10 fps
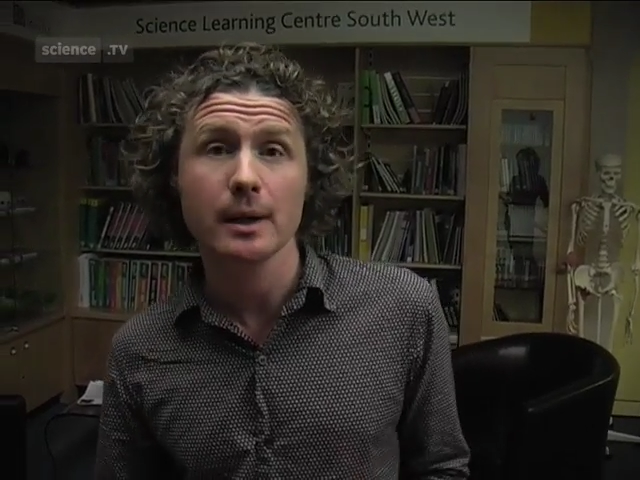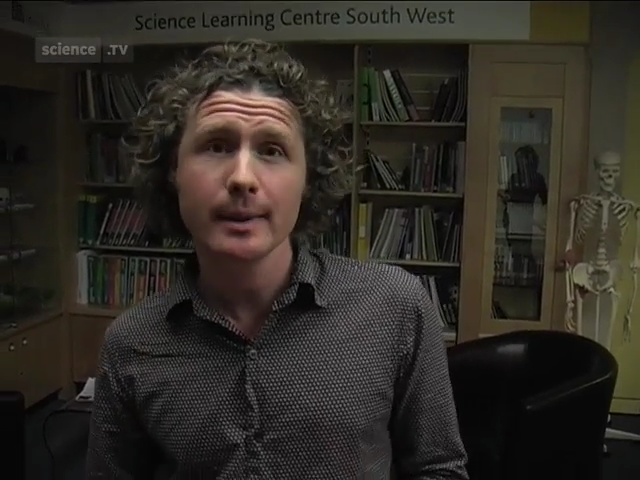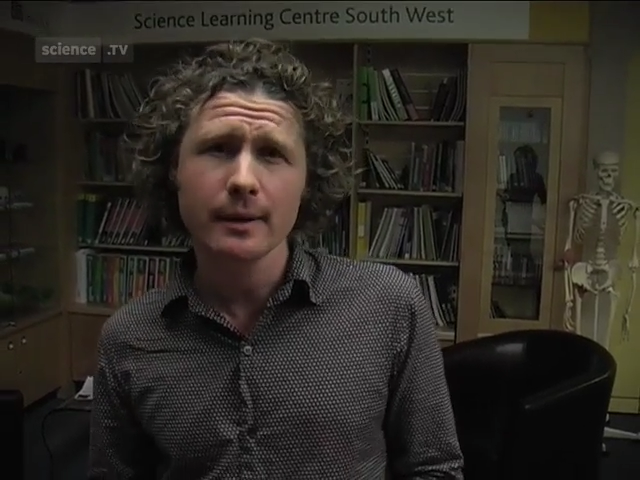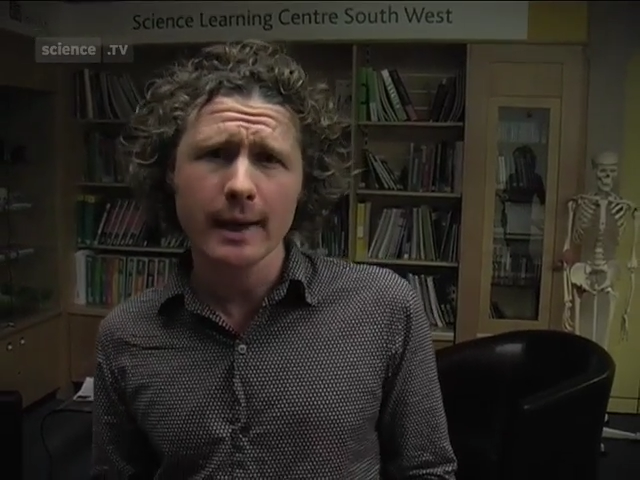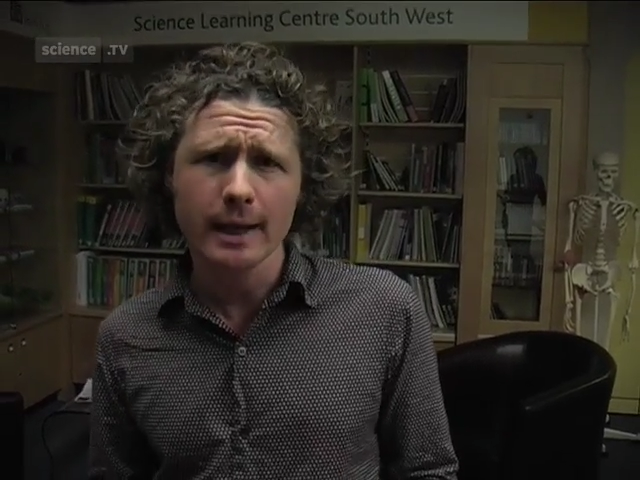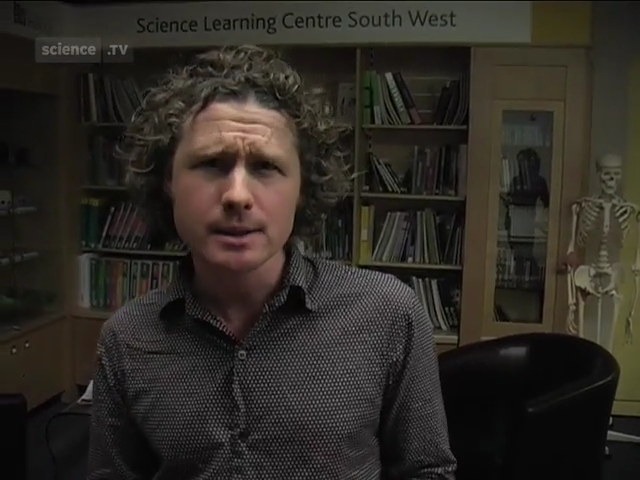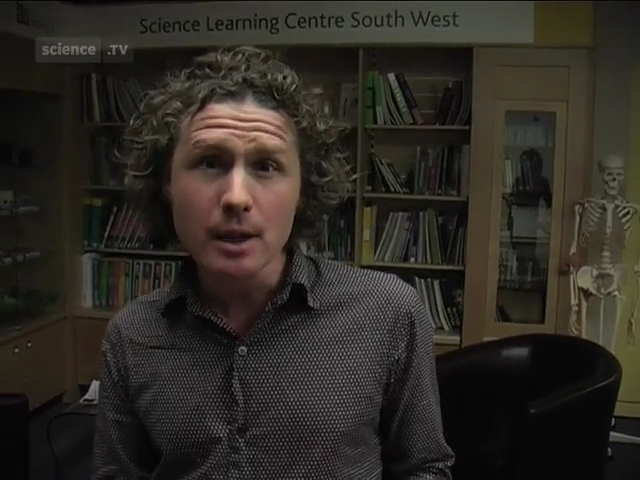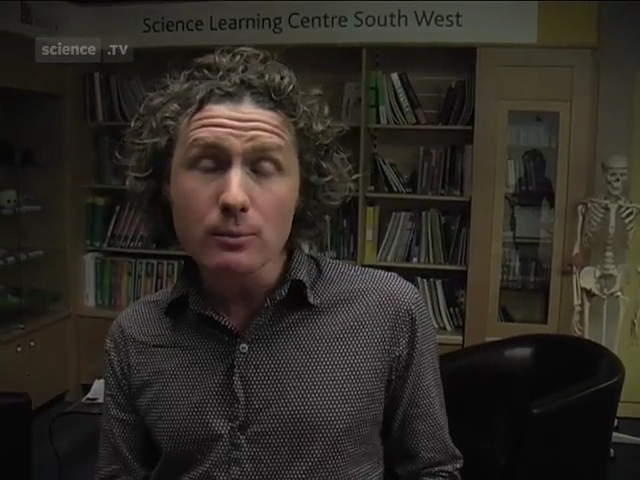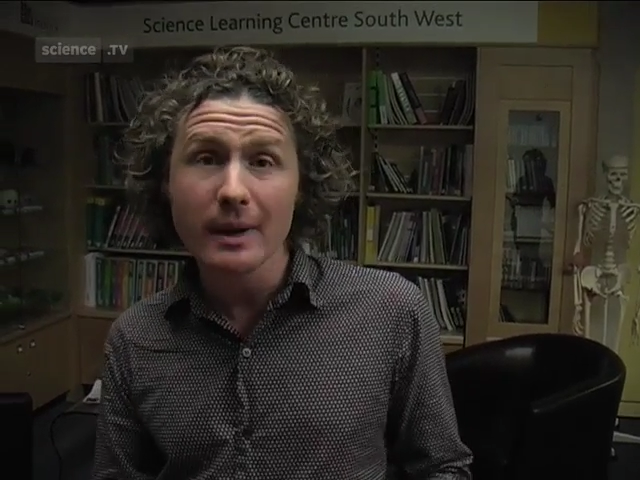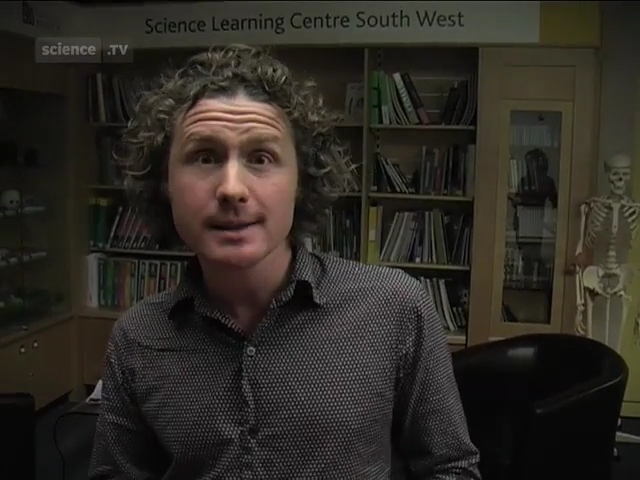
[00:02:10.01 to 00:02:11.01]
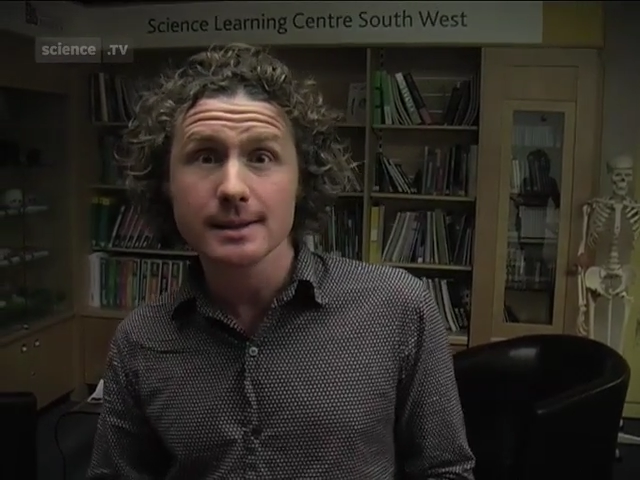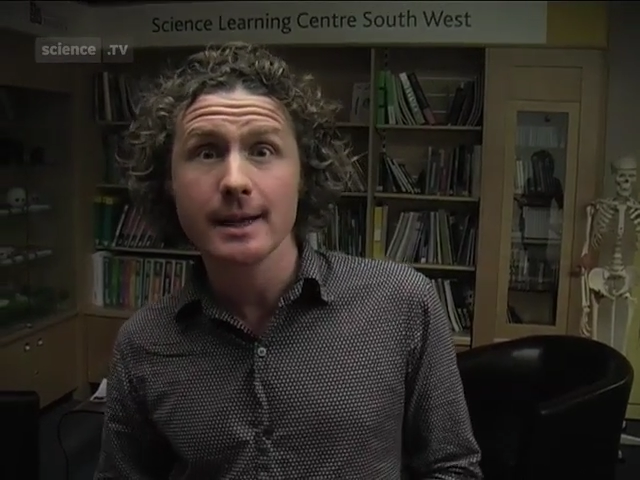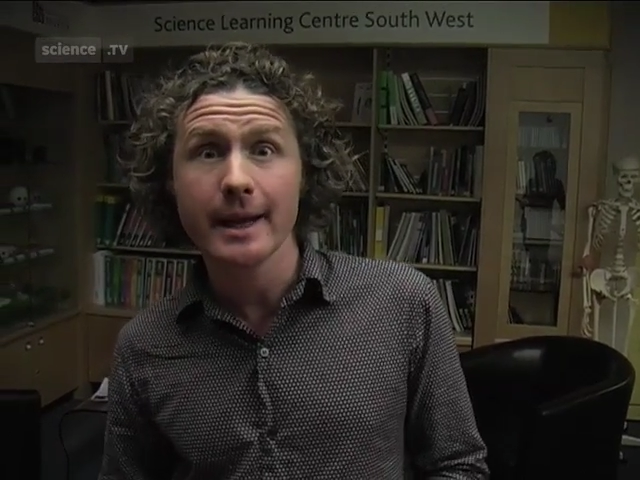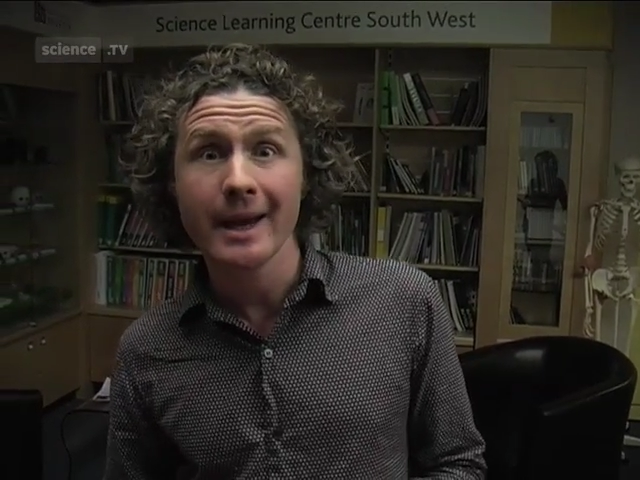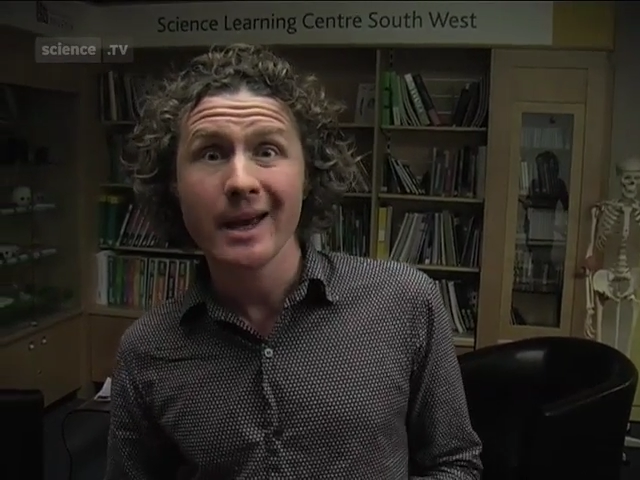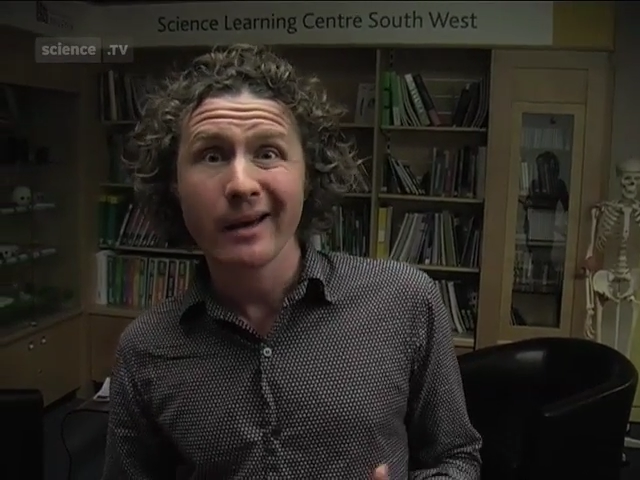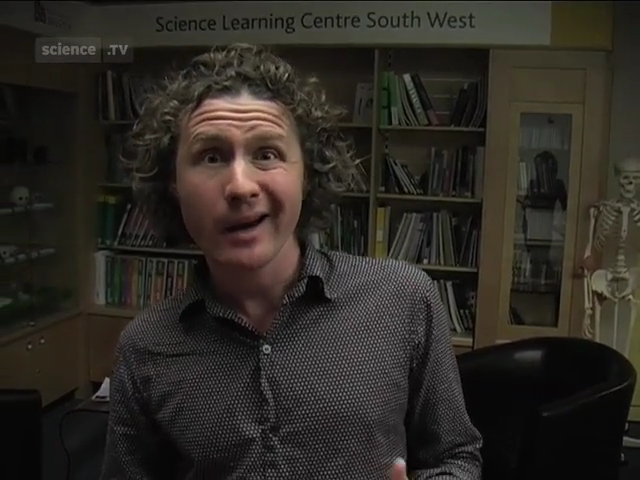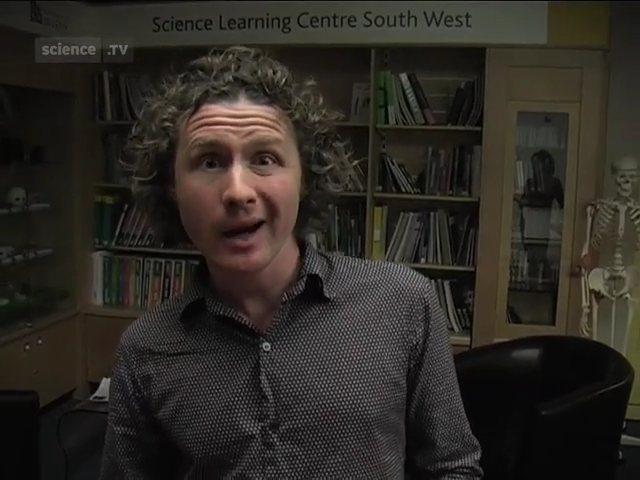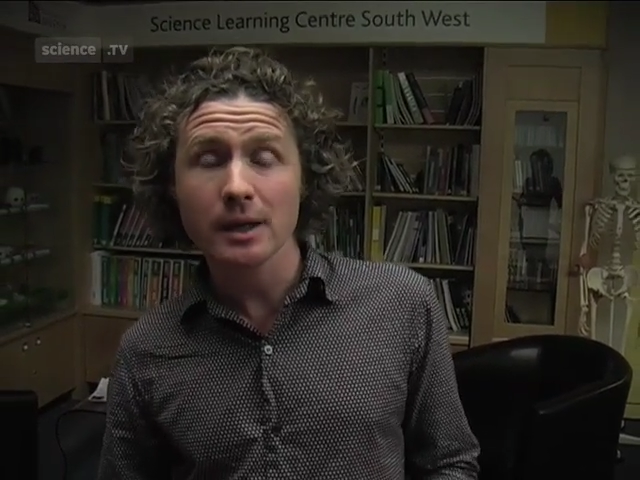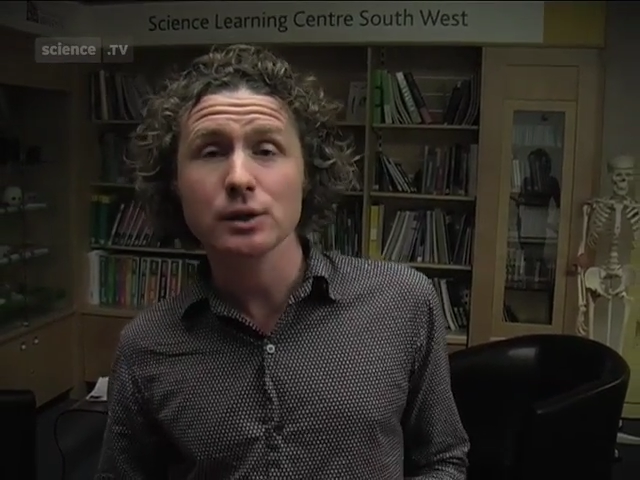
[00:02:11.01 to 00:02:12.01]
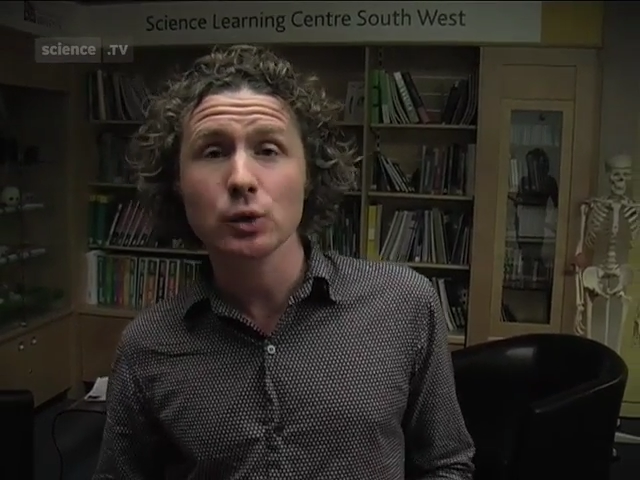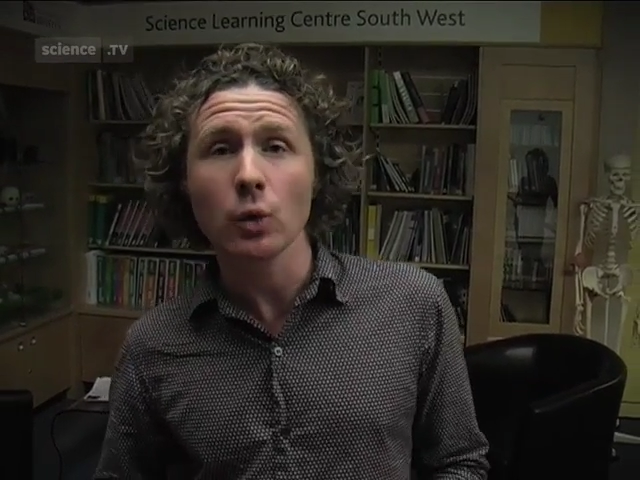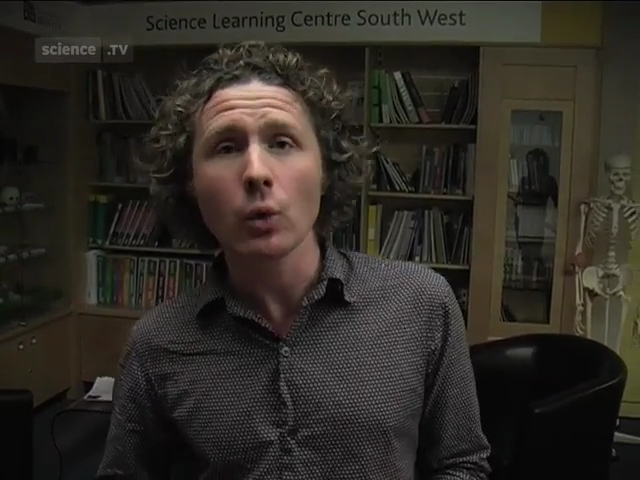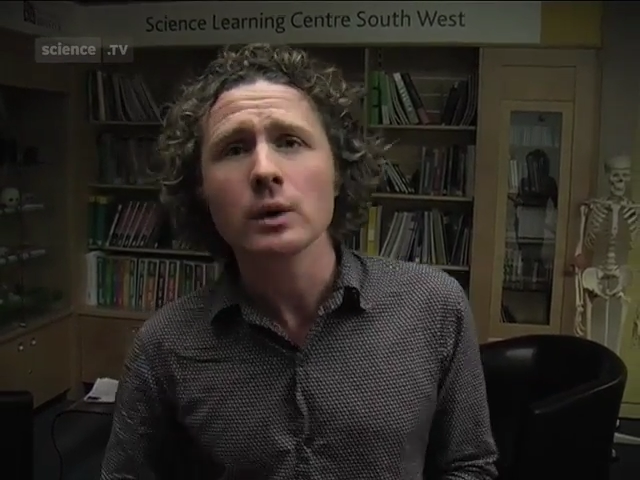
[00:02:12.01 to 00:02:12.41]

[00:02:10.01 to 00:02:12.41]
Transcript: a pill that has no medicine in it at all,